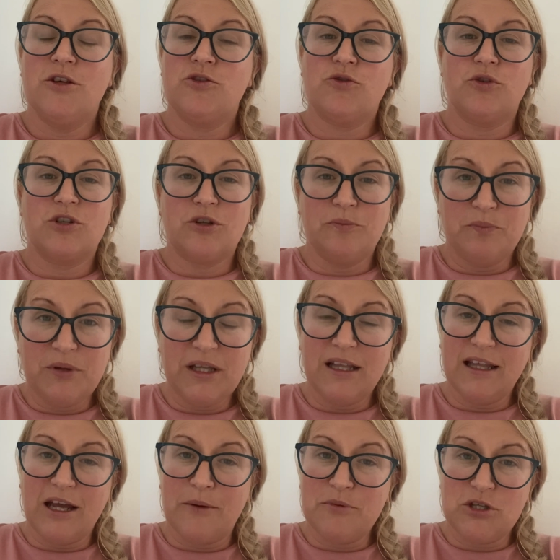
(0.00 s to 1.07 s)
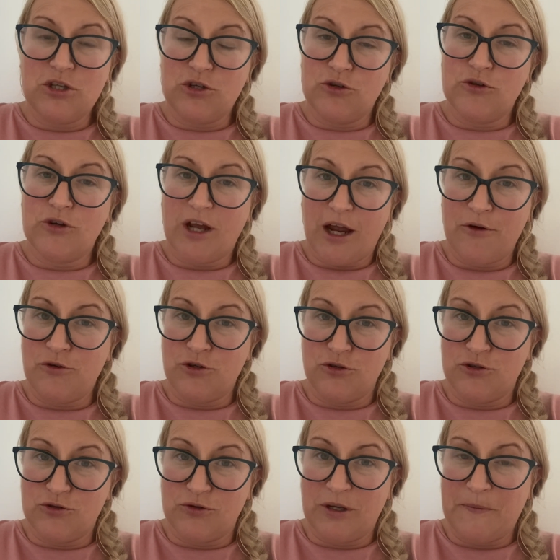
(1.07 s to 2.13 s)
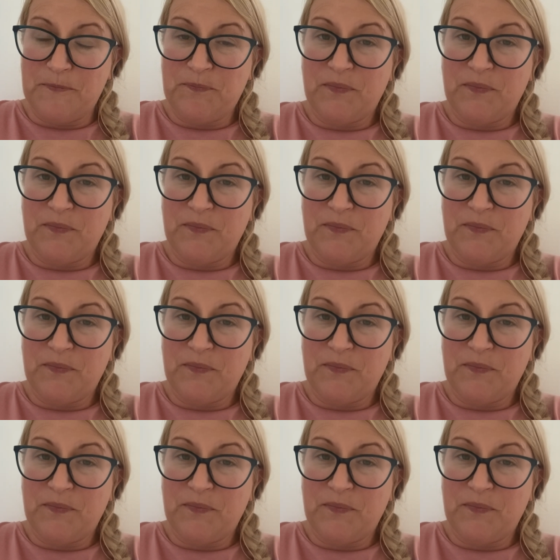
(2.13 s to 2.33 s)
So it's completely up to you how you do it.